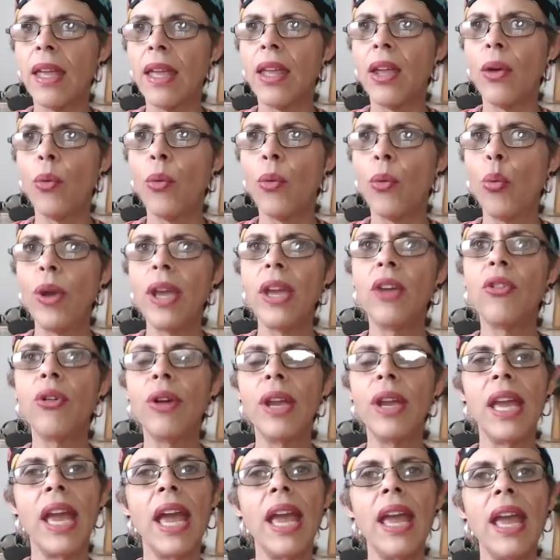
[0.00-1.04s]
We
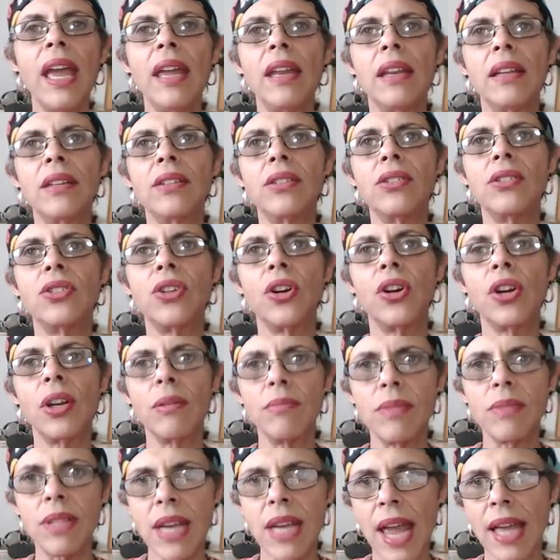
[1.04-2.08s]
create
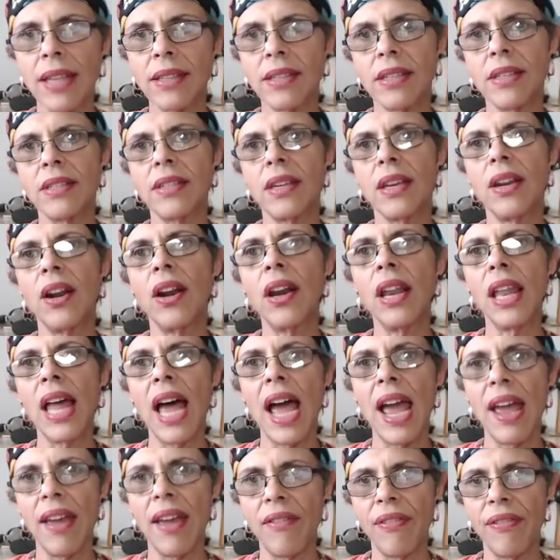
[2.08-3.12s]
circumstances in our
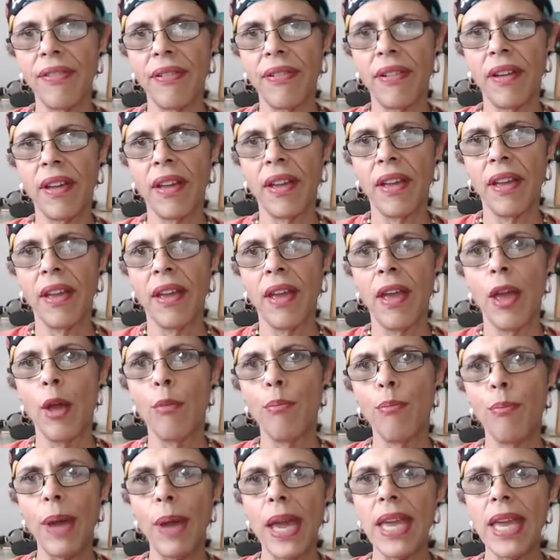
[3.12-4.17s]
life
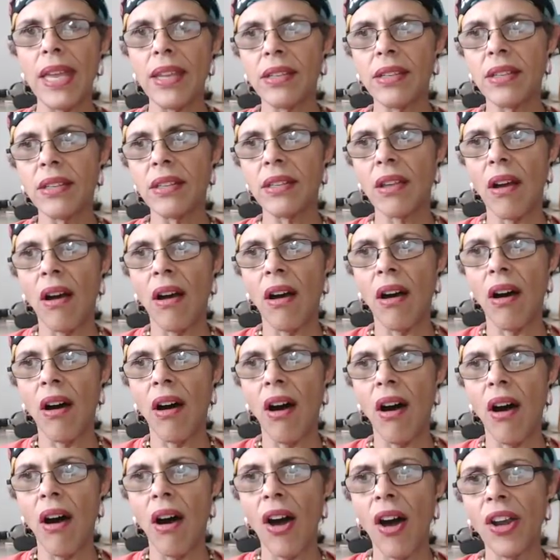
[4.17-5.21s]
based
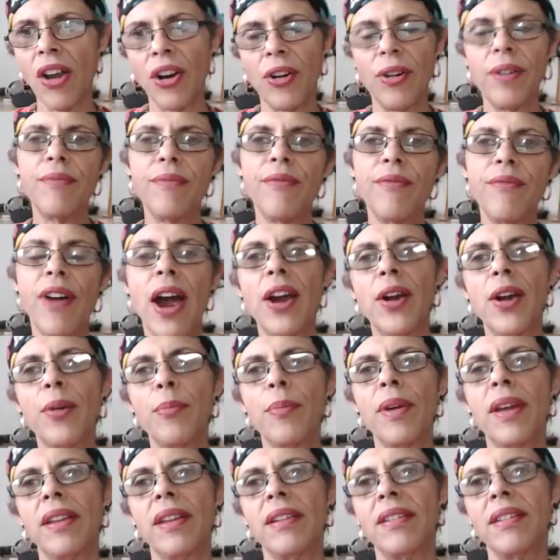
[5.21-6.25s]
on our
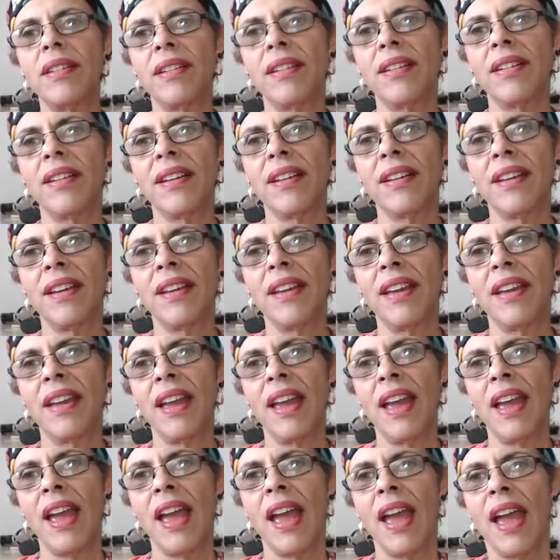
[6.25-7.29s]
environment.
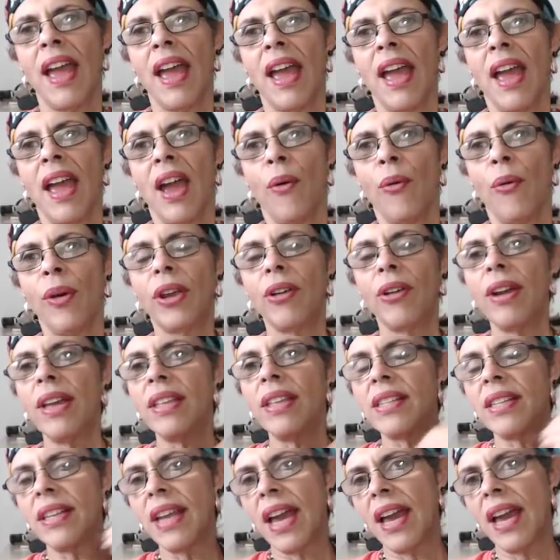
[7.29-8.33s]
We
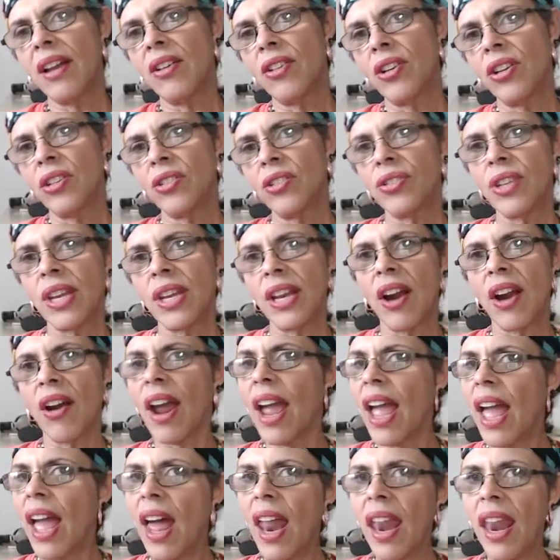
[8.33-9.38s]
create scenarios in our
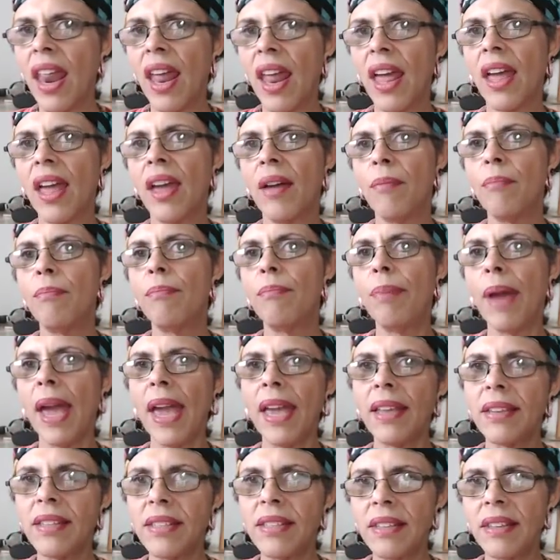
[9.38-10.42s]
head
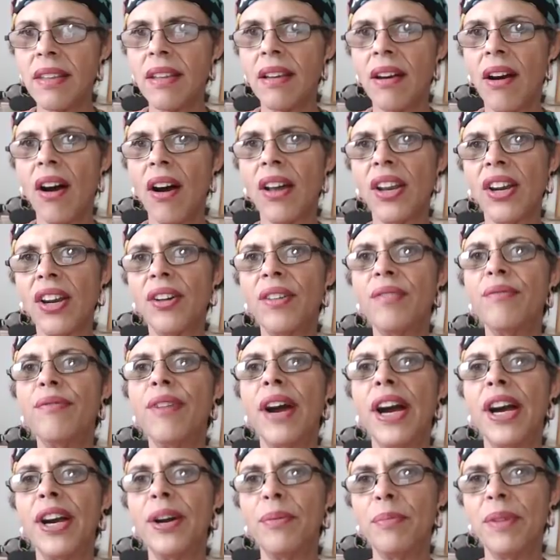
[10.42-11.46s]
based on our
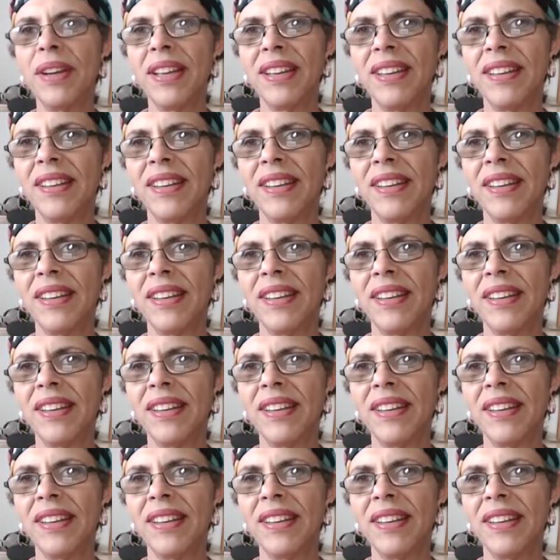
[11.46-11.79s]
environment.